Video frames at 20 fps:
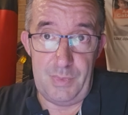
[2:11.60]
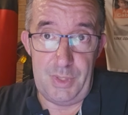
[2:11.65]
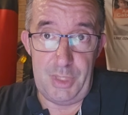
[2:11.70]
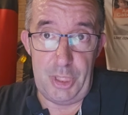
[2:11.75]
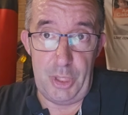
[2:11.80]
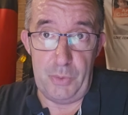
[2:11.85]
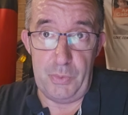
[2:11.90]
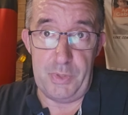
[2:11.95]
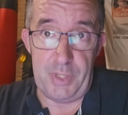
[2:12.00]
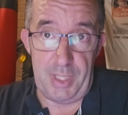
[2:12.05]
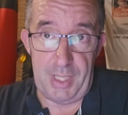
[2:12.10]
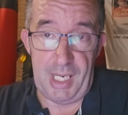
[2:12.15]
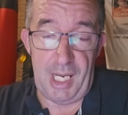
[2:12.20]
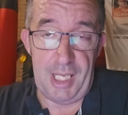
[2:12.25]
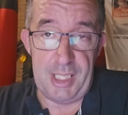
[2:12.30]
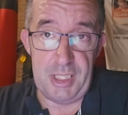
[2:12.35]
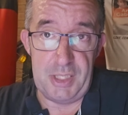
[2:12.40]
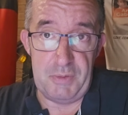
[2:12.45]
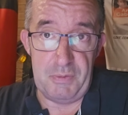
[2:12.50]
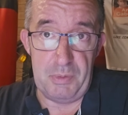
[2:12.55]
use in
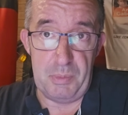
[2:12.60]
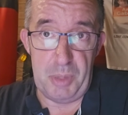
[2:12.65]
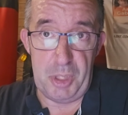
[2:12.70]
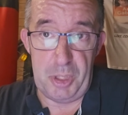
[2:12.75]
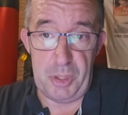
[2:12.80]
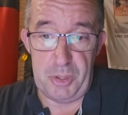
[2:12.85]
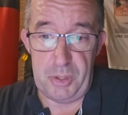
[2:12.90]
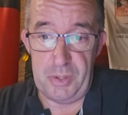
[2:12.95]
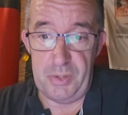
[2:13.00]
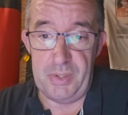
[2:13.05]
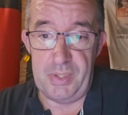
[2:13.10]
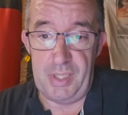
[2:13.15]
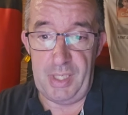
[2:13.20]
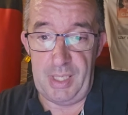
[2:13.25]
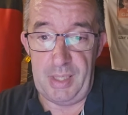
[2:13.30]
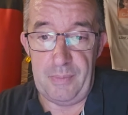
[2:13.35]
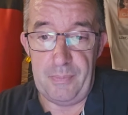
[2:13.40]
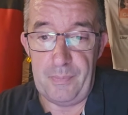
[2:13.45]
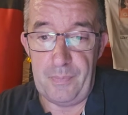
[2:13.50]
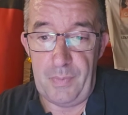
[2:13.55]
case of
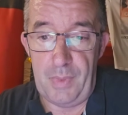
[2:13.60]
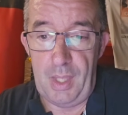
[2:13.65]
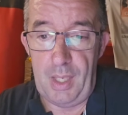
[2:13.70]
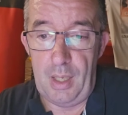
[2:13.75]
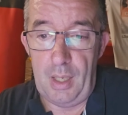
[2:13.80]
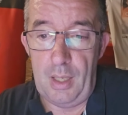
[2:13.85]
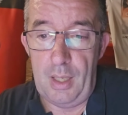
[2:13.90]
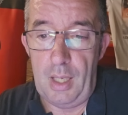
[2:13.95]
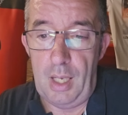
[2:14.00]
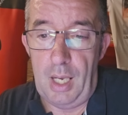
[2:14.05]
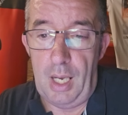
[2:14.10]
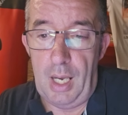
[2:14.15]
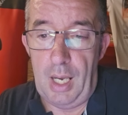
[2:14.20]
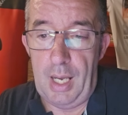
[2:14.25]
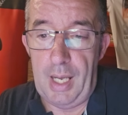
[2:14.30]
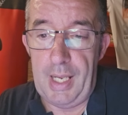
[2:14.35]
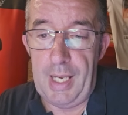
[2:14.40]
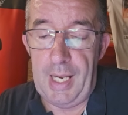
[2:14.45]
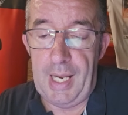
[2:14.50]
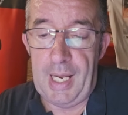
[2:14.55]
emergency.
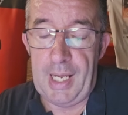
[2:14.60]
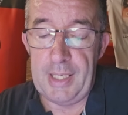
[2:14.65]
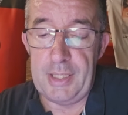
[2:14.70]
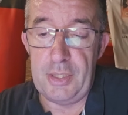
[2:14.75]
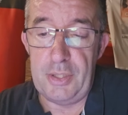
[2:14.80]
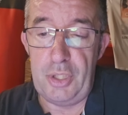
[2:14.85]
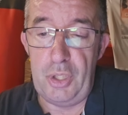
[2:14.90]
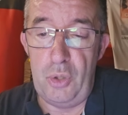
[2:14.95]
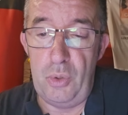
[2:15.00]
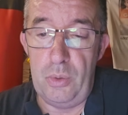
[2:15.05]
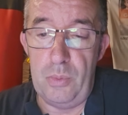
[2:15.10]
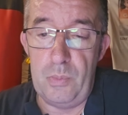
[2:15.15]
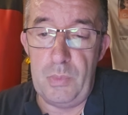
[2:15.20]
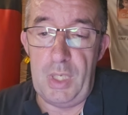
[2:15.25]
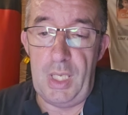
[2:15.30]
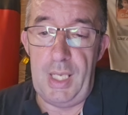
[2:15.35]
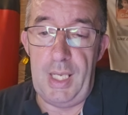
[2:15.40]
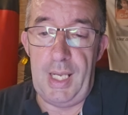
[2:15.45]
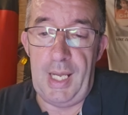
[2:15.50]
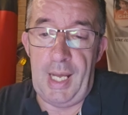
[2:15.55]
It had an
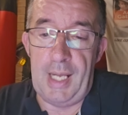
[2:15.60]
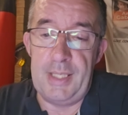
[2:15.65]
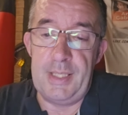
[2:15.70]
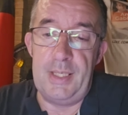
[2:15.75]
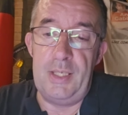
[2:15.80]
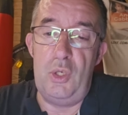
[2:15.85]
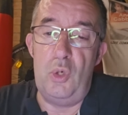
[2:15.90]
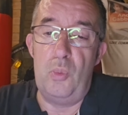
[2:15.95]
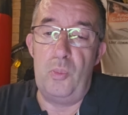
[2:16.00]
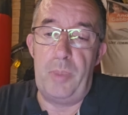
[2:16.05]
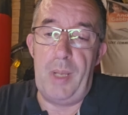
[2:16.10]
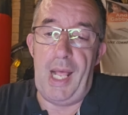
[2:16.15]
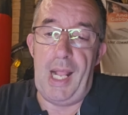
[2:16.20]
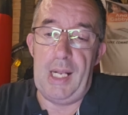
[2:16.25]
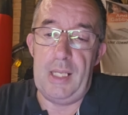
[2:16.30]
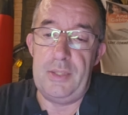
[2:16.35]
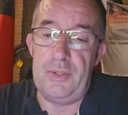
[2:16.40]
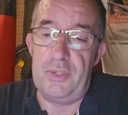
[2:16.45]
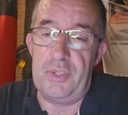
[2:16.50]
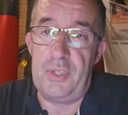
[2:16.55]
ill
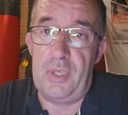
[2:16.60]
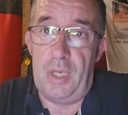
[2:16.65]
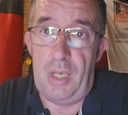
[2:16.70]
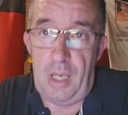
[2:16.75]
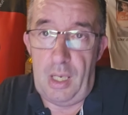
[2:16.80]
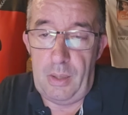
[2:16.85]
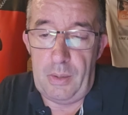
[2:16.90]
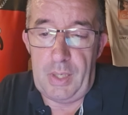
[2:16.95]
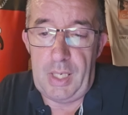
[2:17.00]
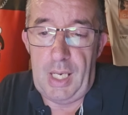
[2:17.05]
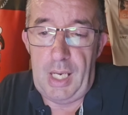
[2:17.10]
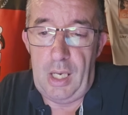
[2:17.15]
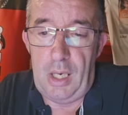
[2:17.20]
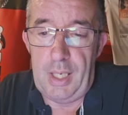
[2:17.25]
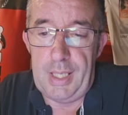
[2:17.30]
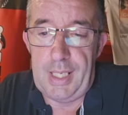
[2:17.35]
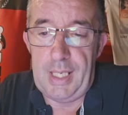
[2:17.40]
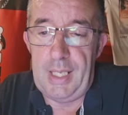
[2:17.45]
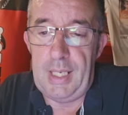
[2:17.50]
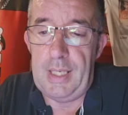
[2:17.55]
balance. Okay,
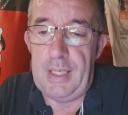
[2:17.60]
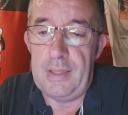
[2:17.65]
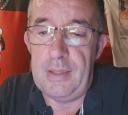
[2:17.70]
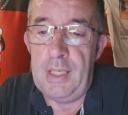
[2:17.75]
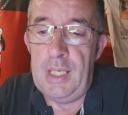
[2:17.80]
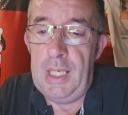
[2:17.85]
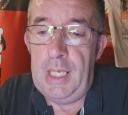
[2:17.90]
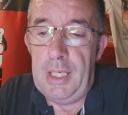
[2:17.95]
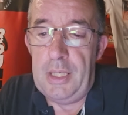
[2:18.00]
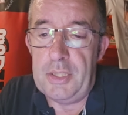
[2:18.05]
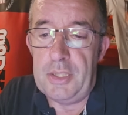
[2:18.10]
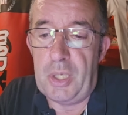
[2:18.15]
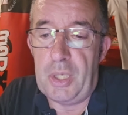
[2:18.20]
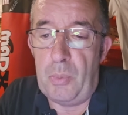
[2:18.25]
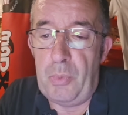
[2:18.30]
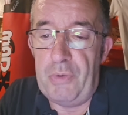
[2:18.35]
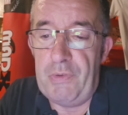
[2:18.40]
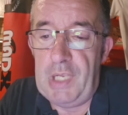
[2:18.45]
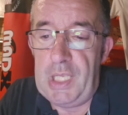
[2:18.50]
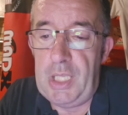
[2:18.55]
I get it.
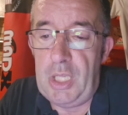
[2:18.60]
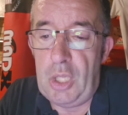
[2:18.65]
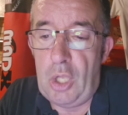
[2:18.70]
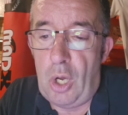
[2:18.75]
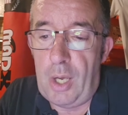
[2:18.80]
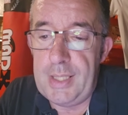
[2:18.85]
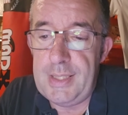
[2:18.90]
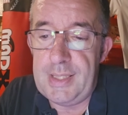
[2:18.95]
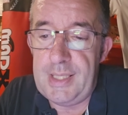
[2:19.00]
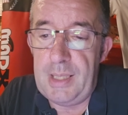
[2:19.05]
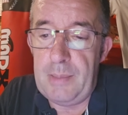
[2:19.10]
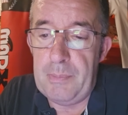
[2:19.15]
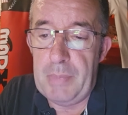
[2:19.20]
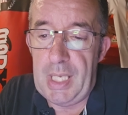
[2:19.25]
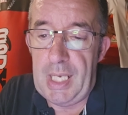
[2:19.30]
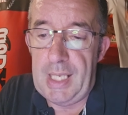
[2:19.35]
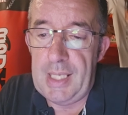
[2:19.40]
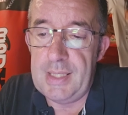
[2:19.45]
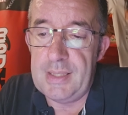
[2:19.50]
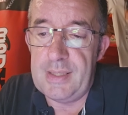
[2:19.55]
So within 90
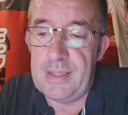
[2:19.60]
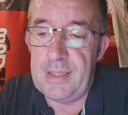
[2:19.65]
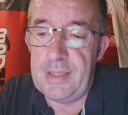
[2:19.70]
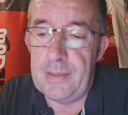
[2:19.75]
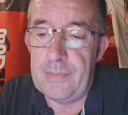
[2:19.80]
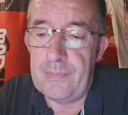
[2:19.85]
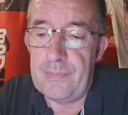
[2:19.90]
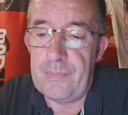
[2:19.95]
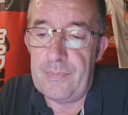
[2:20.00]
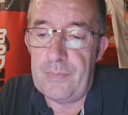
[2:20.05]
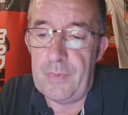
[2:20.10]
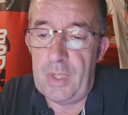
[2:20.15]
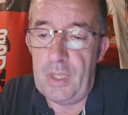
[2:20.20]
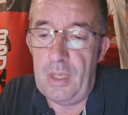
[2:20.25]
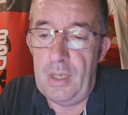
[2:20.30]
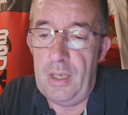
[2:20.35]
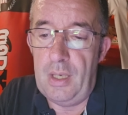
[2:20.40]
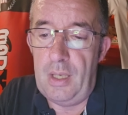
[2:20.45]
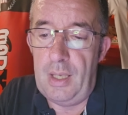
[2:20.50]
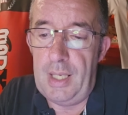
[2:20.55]
minutes,
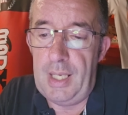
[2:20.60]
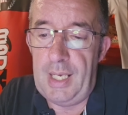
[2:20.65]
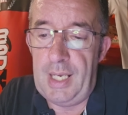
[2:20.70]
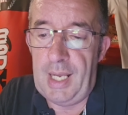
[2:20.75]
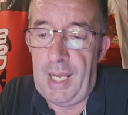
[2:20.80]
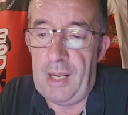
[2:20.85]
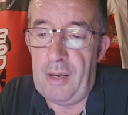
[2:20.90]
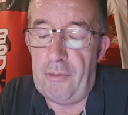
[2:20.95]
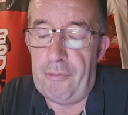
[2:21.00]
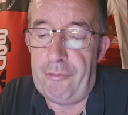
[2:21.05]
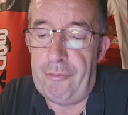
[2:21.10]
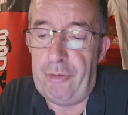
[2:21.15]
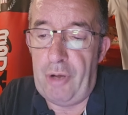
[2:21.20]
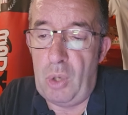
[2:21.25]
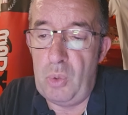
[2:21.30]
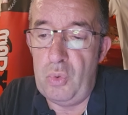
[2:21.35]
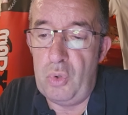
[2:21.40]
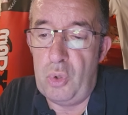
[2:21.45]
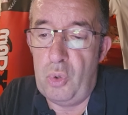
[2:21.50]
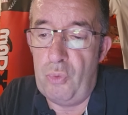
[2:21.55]
he had a
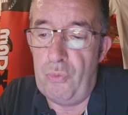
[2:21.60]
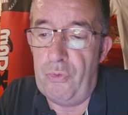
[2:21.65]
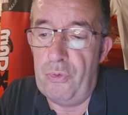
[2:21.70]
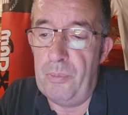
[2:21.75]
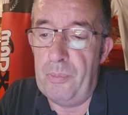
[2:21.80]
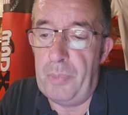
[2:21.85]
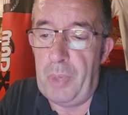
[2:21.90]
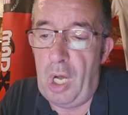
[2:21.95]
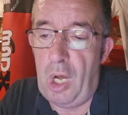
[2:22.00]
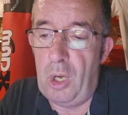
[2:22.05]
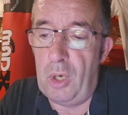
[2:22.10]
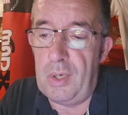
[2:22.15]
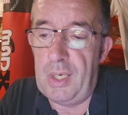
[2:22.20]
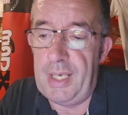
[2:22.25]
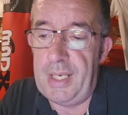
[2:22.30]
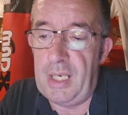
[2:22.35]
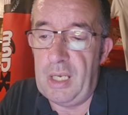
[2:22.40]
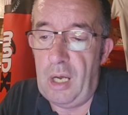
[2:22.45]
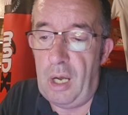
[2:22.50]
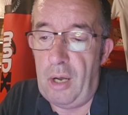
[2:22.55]
phone call from
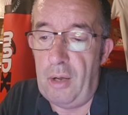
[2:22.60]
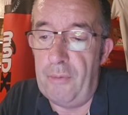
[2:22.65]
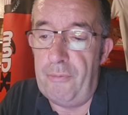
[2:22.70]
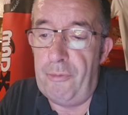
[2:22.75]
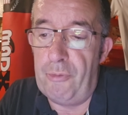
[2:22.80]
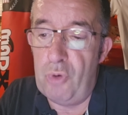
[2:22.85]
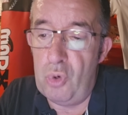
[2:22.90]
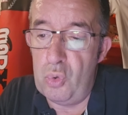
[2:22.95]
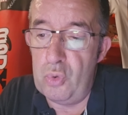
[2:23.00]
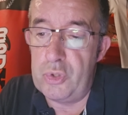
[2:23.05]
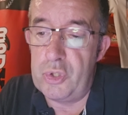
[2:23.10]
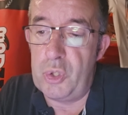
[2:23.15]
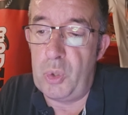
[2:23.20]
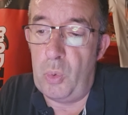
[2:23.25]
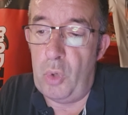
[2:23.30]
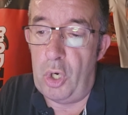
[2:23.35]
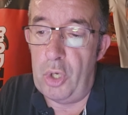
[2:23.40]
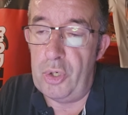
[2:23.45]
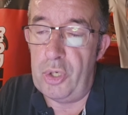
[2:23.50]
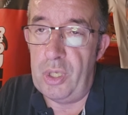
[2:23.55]
Barclaycard Fraud
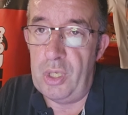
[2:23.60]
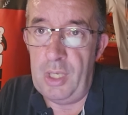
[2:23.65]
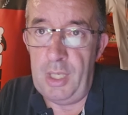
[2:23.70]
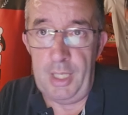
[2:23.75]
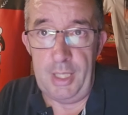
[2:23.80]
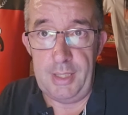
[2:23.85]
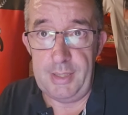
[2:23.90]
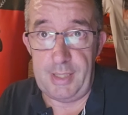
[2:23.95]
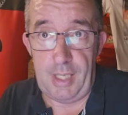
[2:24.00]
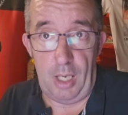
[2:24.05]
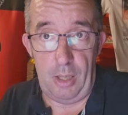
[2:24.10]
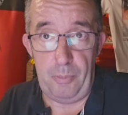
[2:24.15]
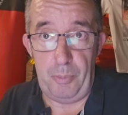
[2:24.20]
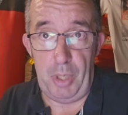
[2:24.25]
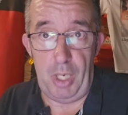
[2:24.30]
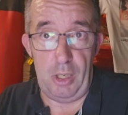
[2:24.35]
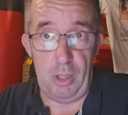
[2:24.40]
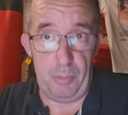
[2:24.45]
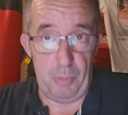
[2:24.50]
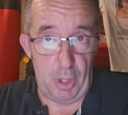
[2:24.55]
Squad. So
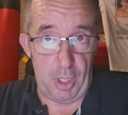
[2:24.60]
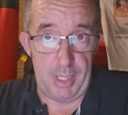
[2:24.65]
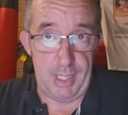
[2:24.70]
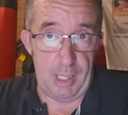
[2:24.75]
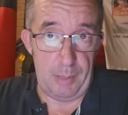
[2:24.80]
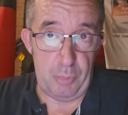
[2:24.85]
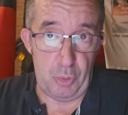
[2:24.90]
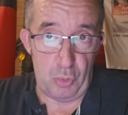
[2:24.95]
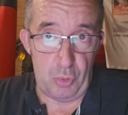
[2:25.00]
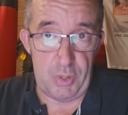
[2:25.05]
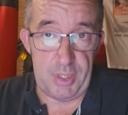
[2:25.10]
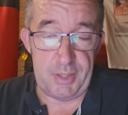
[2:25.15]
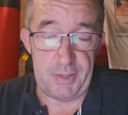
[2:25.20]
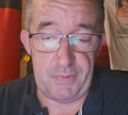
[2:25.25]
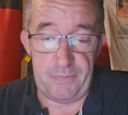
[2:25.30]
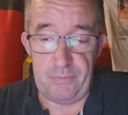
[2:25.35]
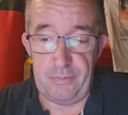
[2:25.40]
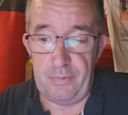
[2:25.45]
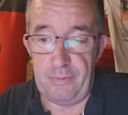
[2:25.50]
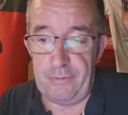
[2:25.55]
bear in mind, they bought
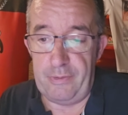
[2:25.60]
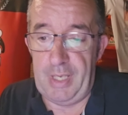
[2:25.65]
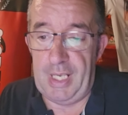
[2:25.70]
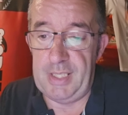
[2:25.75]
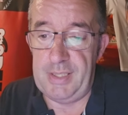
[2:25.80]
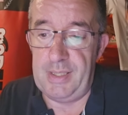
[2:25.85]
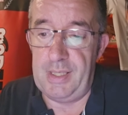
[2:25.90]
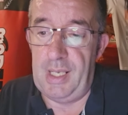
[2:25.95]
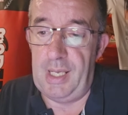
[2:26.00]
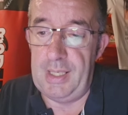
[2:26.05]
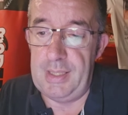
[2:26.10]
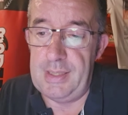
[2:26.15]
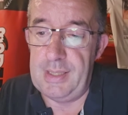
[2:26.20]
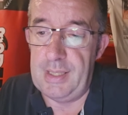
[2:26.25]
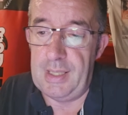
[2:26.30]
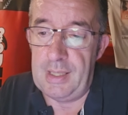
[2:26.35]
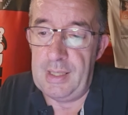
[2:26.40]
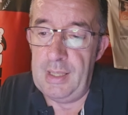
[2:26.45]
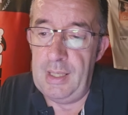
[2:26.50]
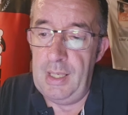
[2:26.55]
this
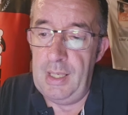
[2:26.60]
fascinator.